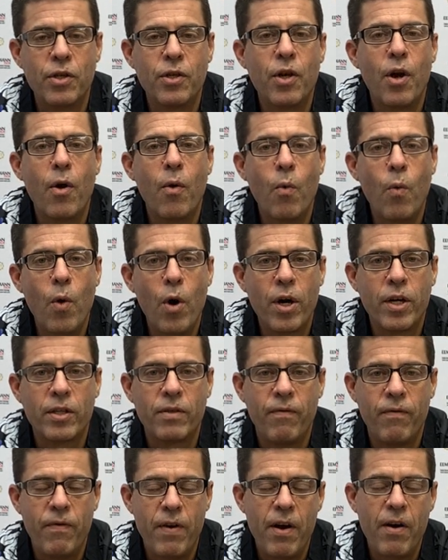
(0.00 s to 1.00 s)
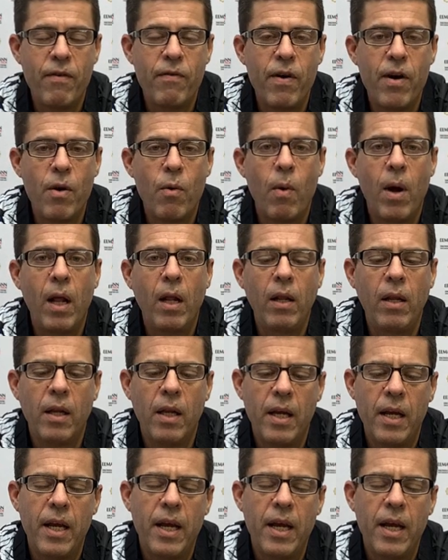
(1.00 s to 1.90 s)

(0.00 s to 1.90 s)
so it works very, very well